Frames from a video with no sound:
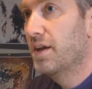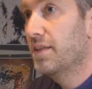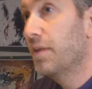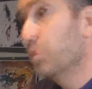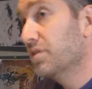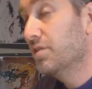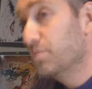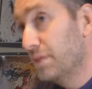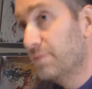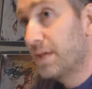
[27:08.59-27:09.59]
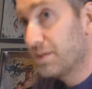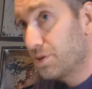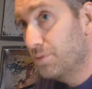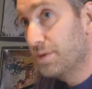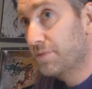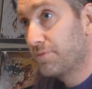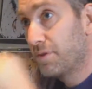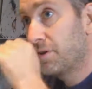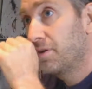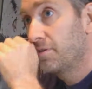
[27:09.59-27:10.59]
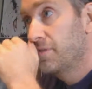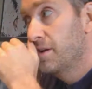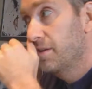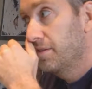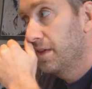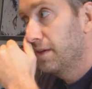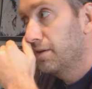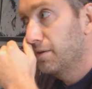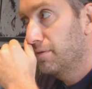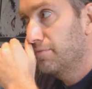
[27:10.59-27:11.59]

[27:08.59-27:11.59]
And then I worked at New Media Manitoba for like